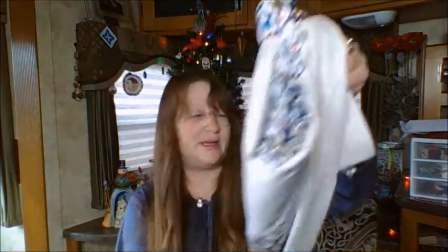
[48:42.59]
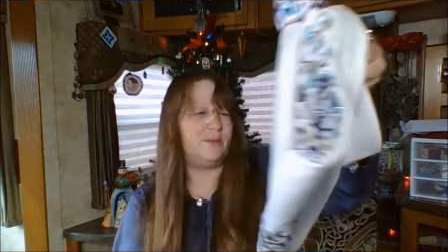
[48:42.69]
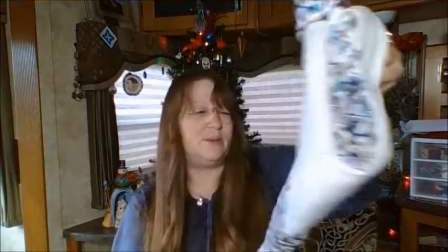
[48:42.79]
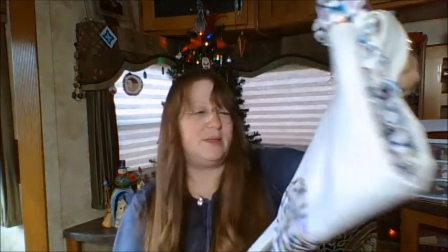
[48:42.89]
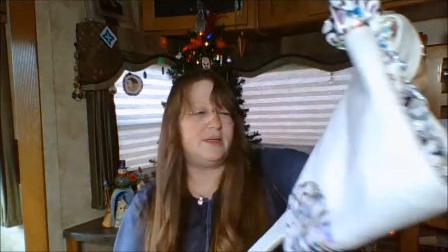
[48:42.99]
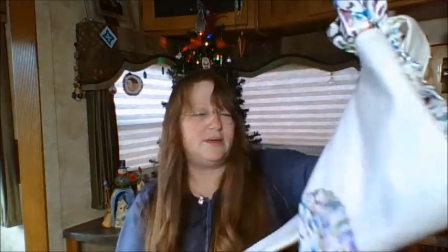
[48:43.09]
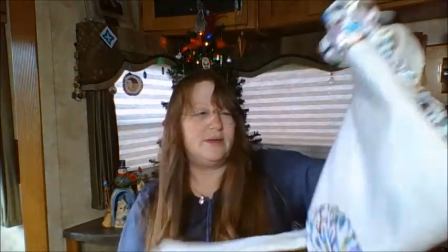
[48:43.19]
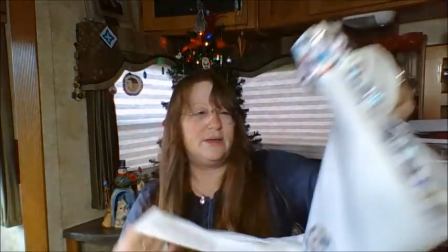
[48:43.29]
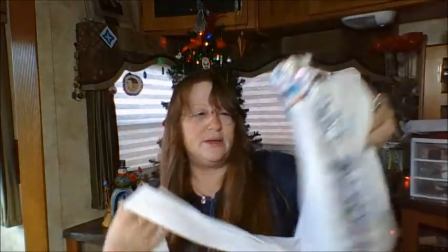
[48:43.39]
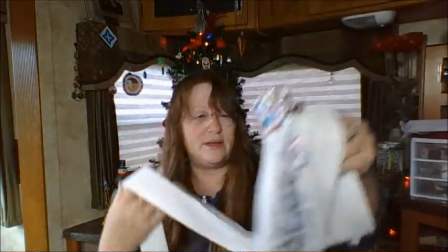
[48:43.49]
down below.
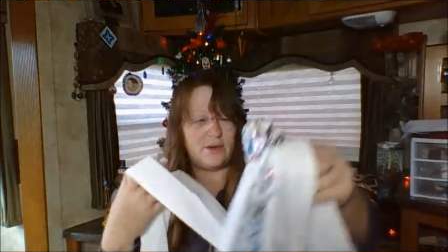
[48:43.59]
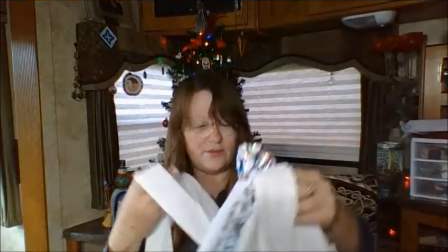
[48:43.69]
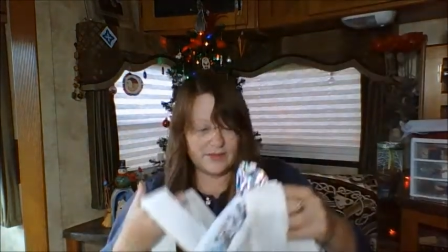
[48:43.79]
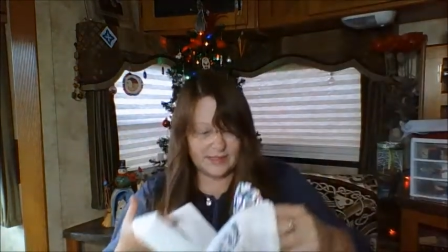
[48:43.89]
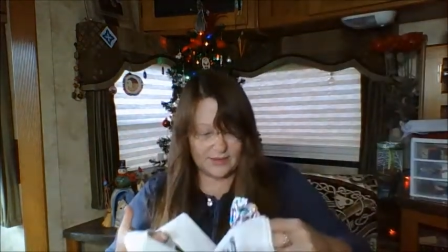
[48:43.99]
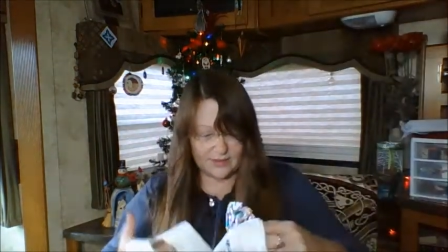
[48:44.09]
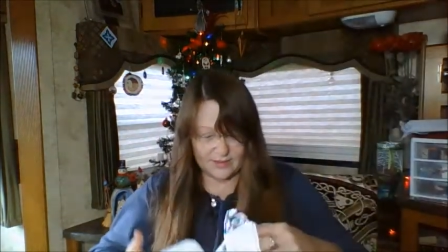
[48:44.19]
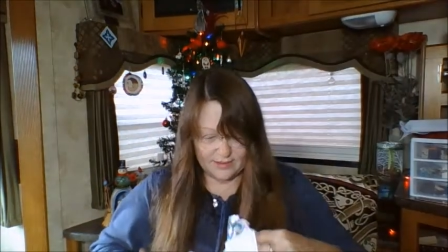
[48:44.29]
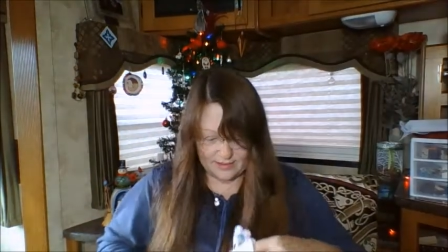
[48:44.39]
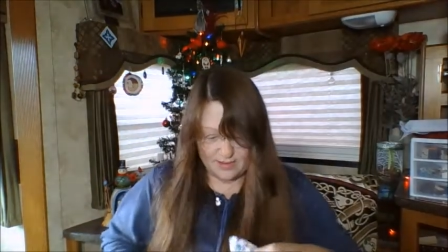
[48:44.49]
You can go visit
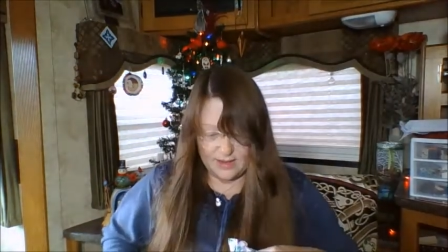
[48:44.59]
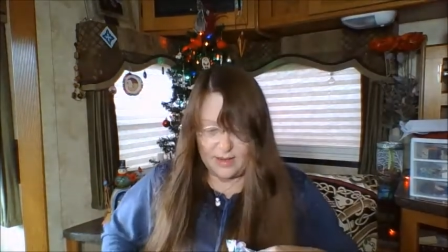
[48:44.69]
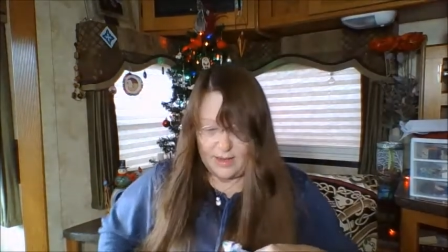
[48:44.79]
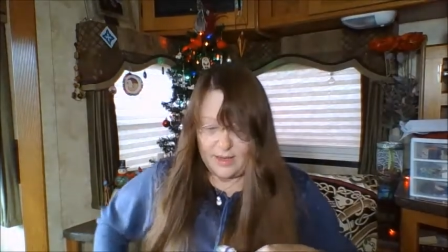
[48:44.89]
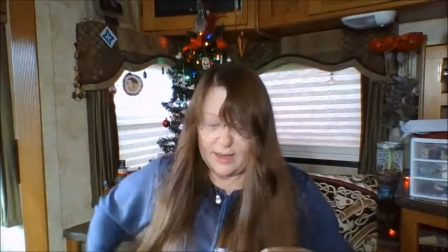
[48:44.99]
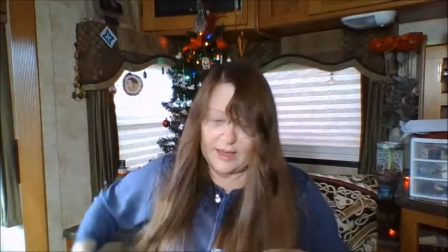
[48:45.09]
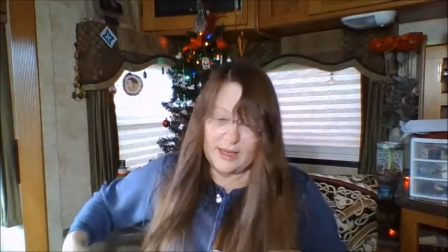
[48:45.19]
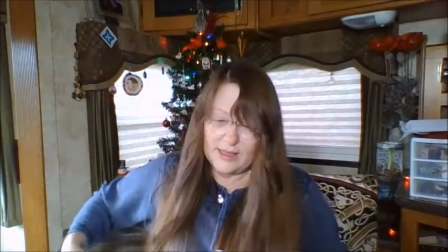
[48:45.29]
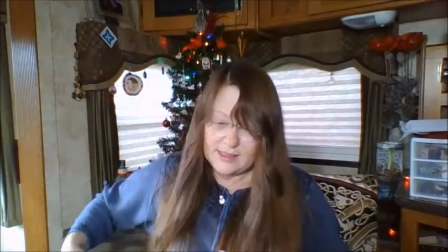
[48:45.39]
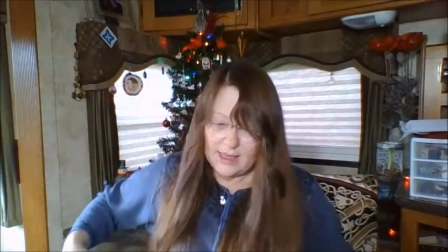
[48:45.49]
her.
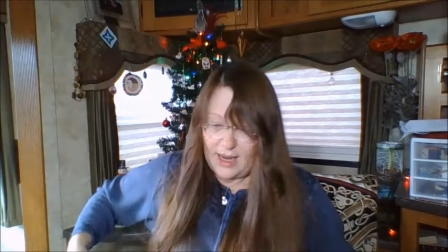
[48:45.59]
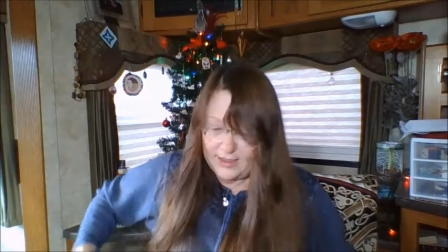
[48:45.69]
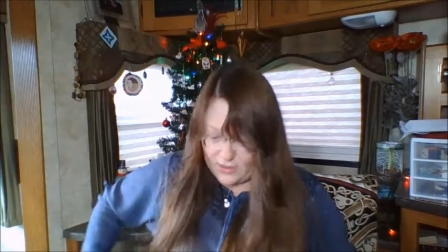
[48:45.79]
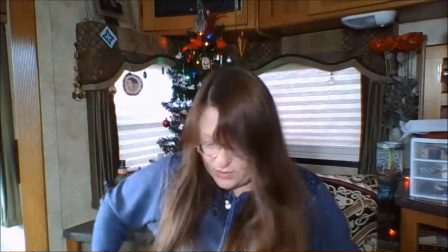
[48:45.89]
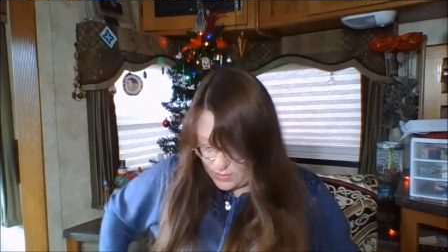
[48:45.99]
Because I know